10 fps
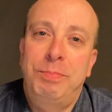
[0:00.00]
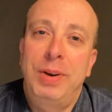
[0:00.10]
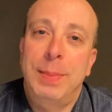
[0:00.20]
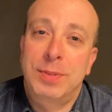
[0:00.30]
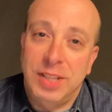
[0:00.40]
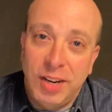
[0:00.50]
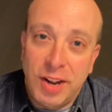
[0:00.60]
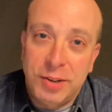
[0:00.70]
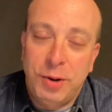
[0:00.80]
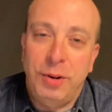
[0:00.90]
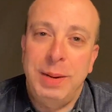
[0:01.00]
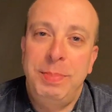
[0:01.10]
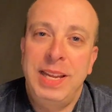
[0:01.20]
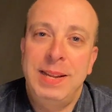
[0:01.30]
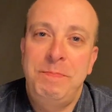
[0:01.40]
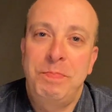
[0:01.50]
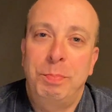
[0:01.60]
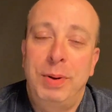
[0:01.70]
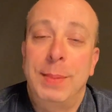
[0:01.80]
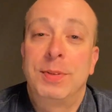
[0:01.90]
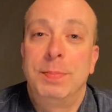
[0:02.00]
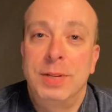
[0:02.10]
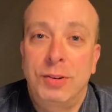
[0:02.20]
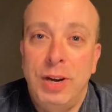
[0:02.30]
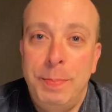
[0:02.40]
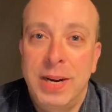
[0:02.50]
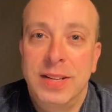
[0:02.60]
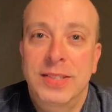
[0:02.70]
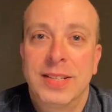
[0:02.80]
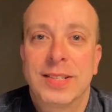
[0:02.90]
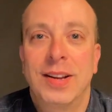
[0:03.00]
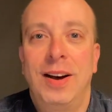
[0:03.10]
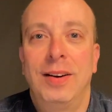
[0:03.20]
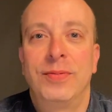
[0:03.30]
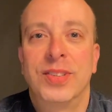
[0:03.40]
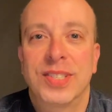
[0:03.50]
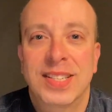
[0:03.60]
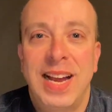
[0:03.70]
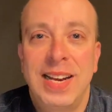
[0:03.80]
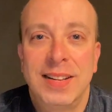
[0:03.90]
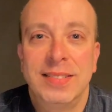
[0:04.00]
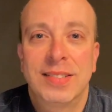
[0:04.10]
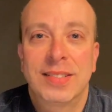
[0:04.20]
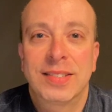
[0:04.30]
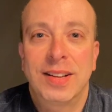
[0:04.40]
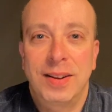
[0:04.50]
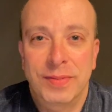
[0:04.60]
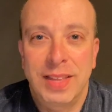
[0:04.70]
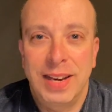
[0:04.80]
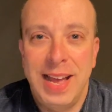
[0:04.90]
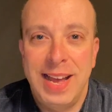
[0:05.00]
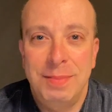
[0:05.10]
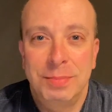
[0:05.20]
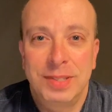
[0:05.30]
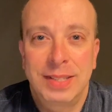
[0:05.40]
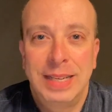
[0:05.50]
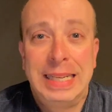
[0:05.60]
perhaps a lot creepy, perhaps a bit reminiscent of the Silence of the Lambs.